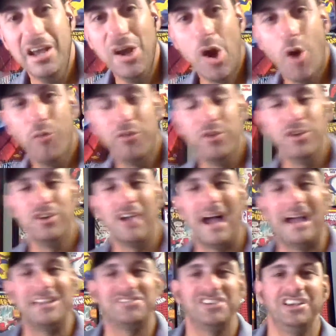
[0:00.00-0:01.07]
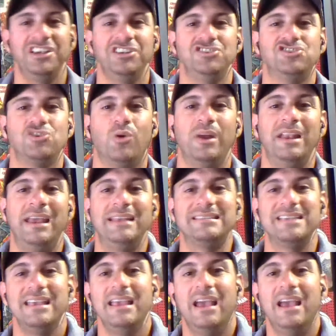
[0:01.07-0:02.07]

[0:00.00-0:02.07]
Hopefully you guys enjoyed it.